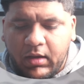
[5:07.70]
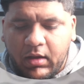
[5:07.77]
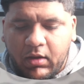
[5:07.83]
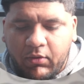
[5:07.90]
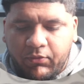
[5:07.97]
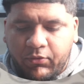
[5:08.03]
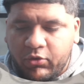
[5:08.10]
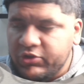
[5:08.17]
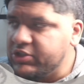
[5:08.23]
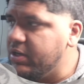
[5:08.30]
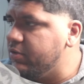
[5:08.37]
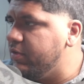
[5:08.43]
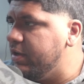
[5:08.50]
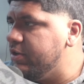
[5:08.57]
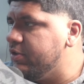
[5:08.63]
for
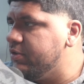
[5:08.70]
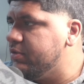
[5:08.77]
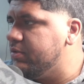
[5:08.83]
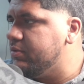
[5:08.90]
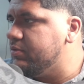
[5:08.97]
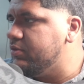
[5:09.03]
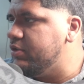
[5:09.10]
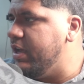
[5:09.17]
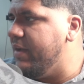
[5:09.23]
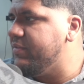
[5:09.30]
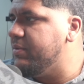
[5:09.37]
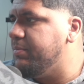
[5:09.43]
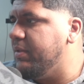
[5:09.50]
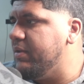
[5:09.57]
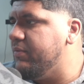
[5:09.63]
generator, you have
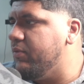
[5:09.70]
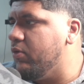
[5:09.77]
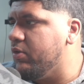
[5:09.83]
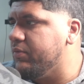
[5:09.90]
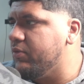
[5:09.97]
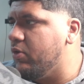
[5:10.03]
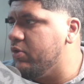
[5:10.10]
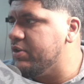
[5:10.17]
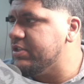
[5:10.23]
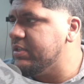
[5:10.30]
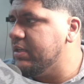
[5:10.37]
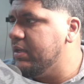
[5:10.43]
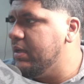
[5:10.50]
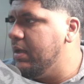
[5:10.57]
to play 4, of course.